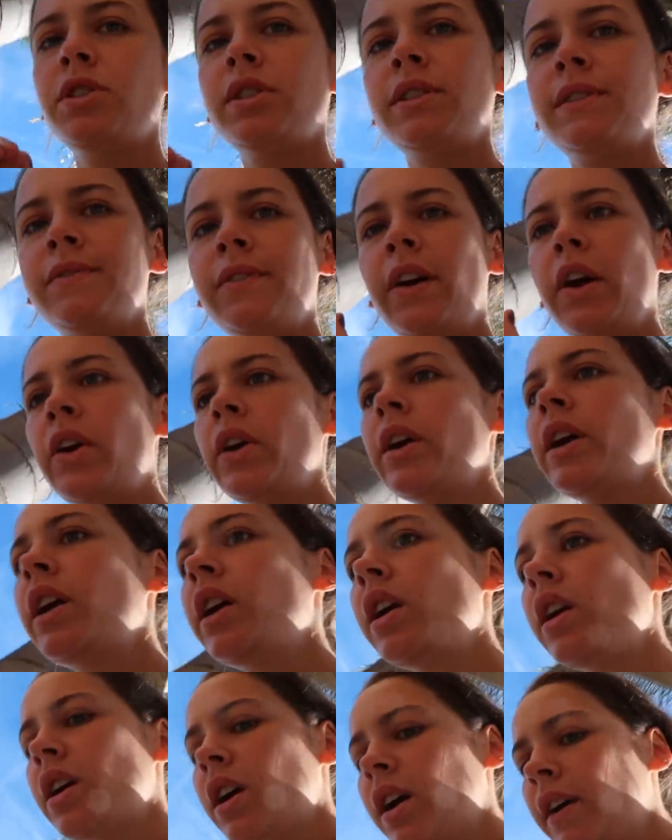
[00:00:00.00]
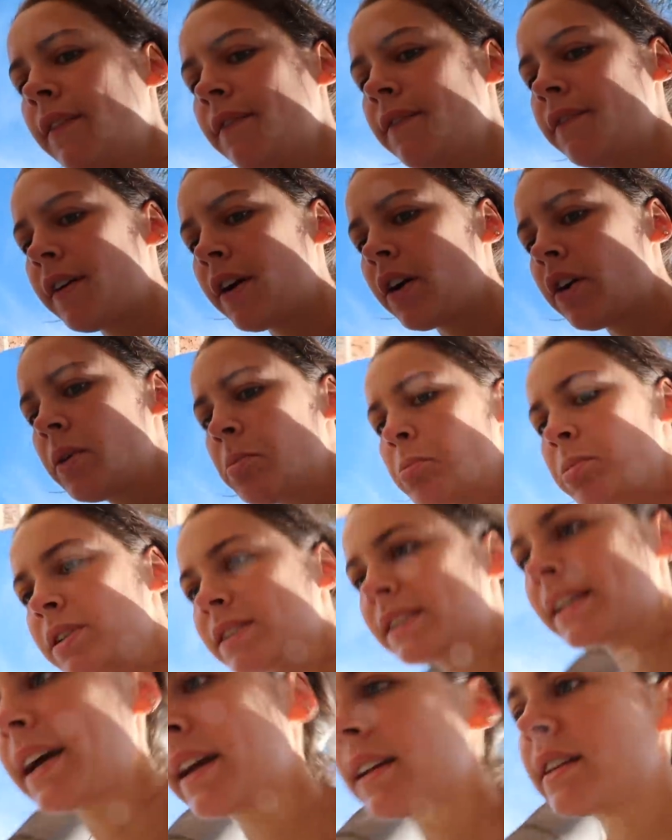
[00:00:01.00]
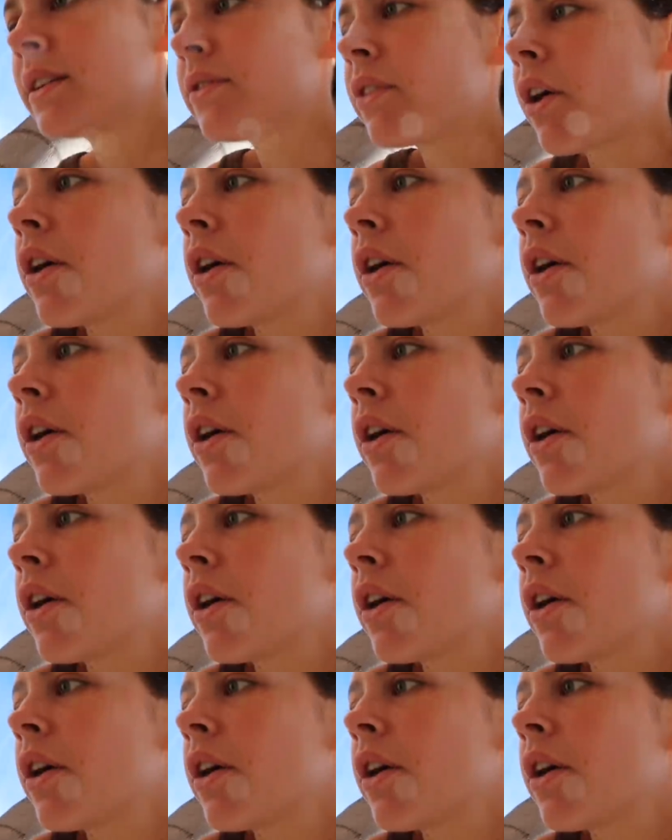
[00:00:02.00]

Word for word: just very, I'm very protective